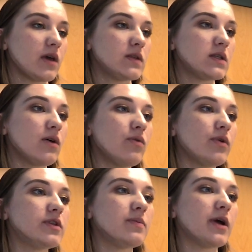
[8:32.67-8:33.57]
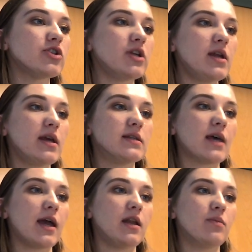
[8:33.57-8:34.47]
So with depression and
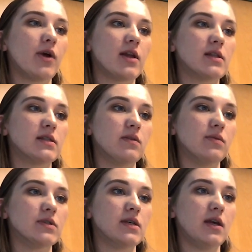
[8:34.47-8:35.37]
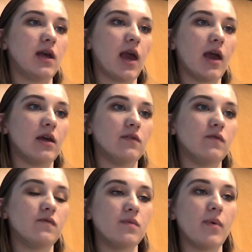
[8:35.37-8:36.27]
anxiety in pregnancy, we're seeing it in
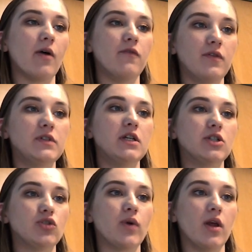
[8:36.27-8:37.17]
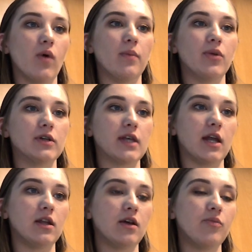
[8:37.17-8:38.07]
about 15 to 21%
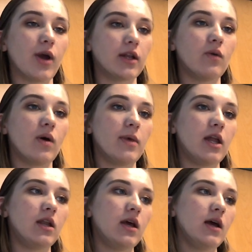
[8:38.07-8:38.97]
of pregnant women.